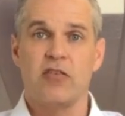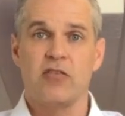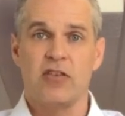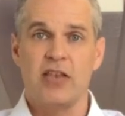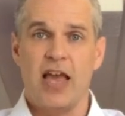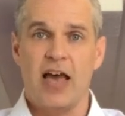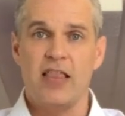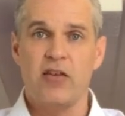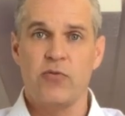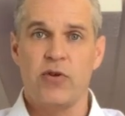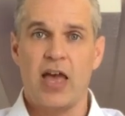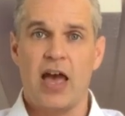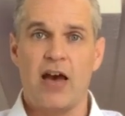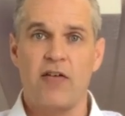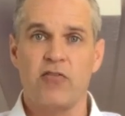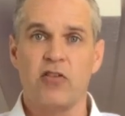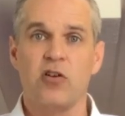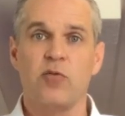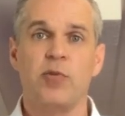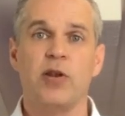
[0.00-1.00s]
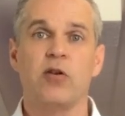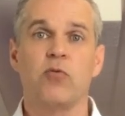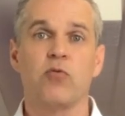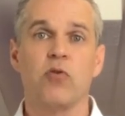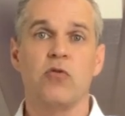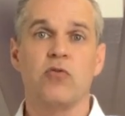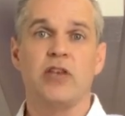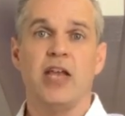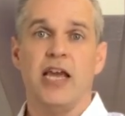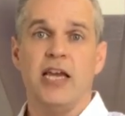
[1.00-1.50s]
So now that we have a little bit of
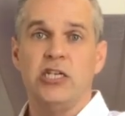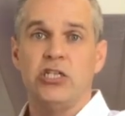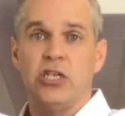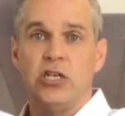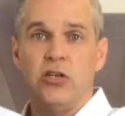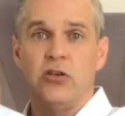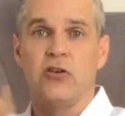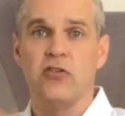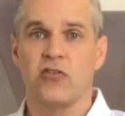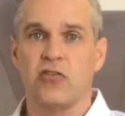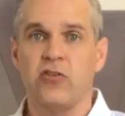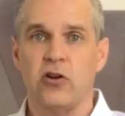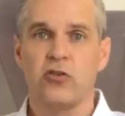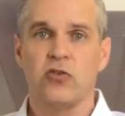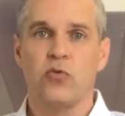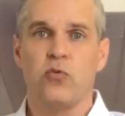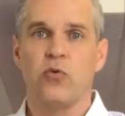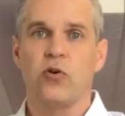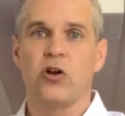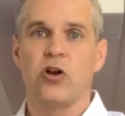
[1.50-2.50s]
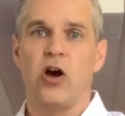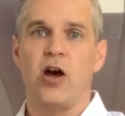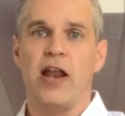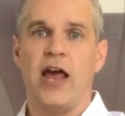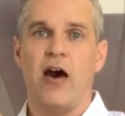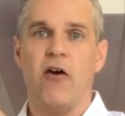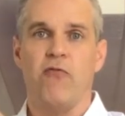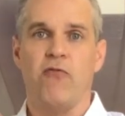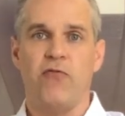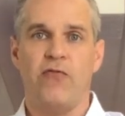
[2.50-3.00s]
rotation, you can start to work on
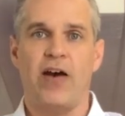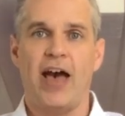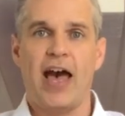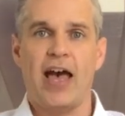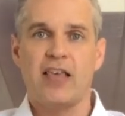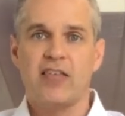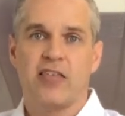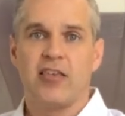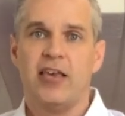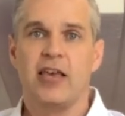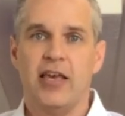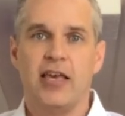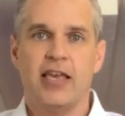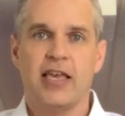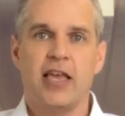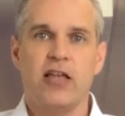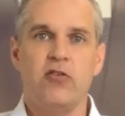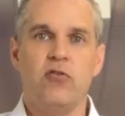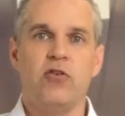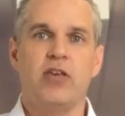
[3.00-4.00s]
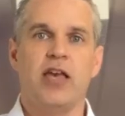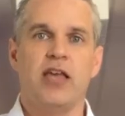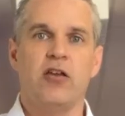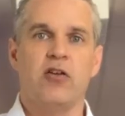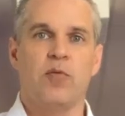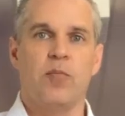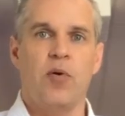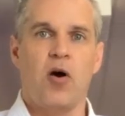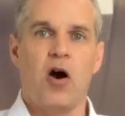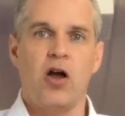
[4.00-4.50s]
how fast can you get
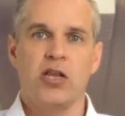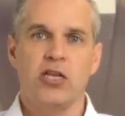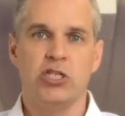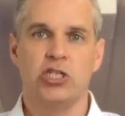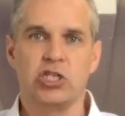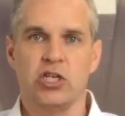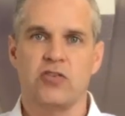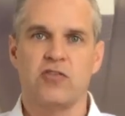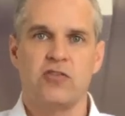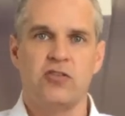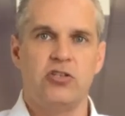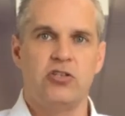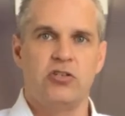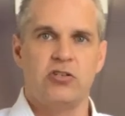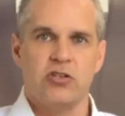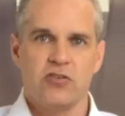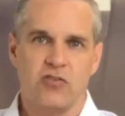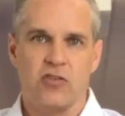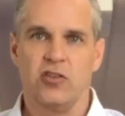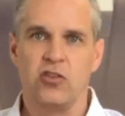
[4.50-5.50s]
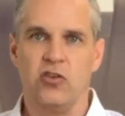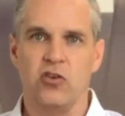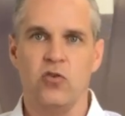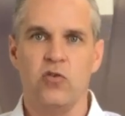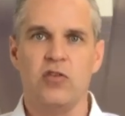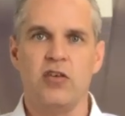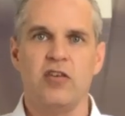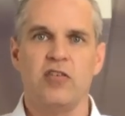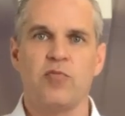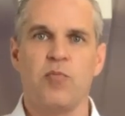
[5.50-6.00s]
your body just to
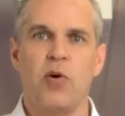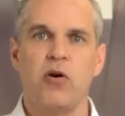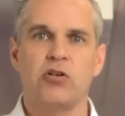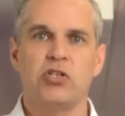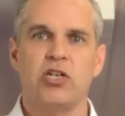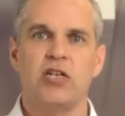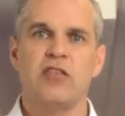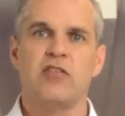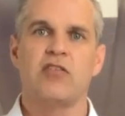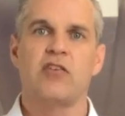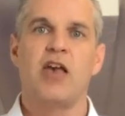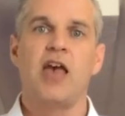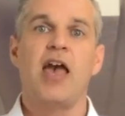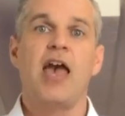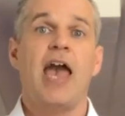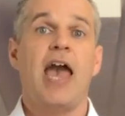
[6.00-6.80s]
do these motions.